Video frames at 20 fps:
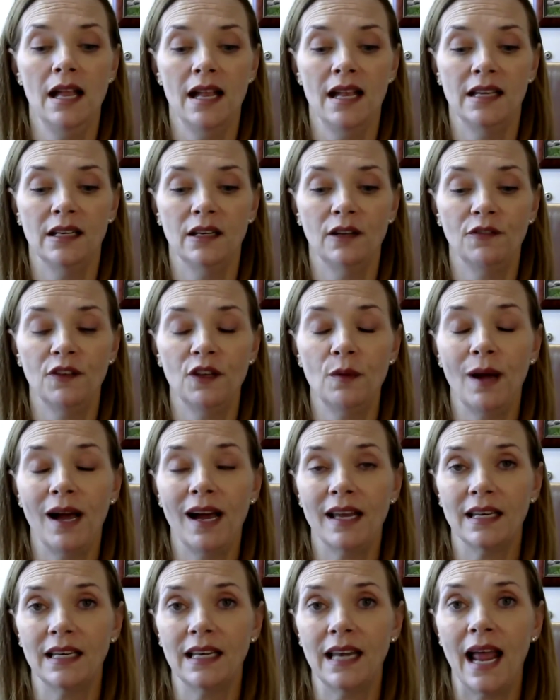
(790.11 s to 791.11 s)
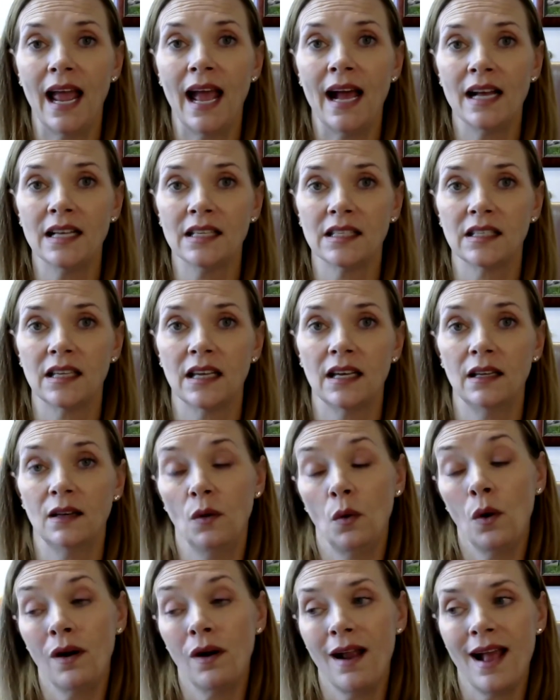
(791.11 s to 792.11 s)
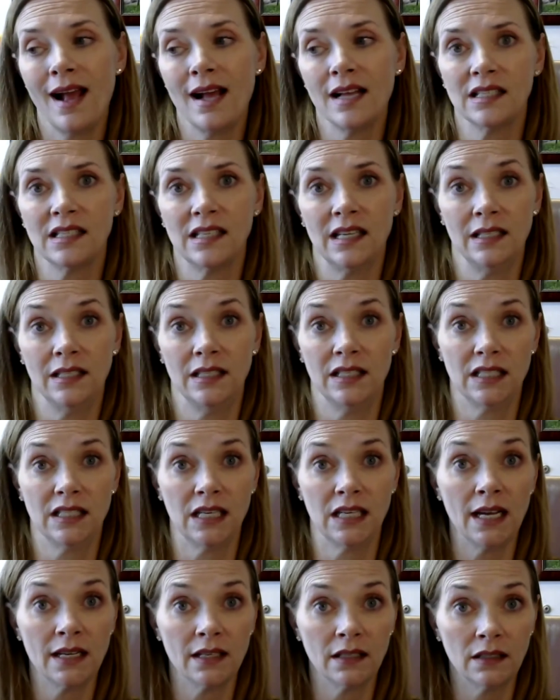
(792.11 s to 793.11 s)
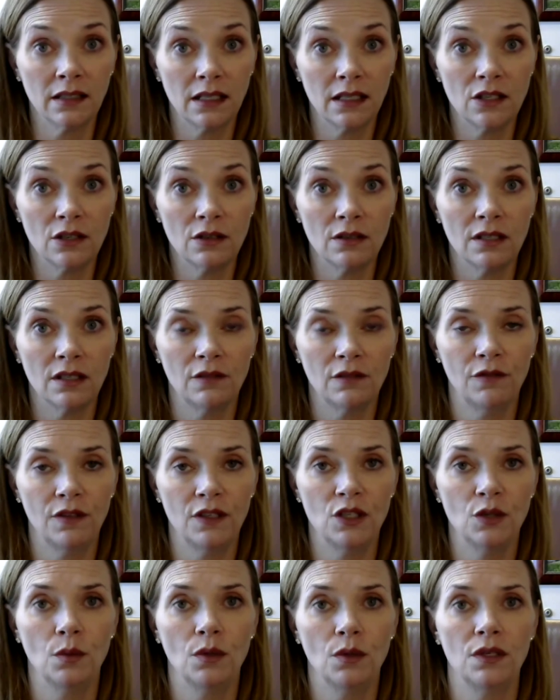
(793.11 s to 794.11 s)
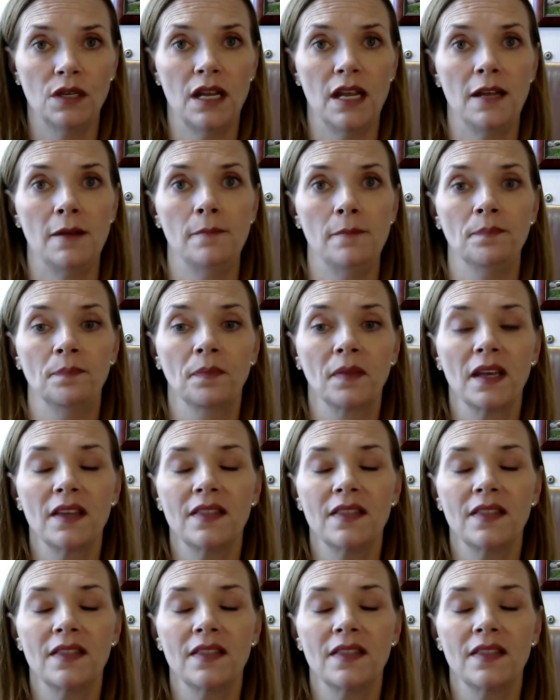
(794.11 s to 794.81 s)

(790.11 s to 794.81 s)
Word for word: and if you had an asset or assets titled in your individual name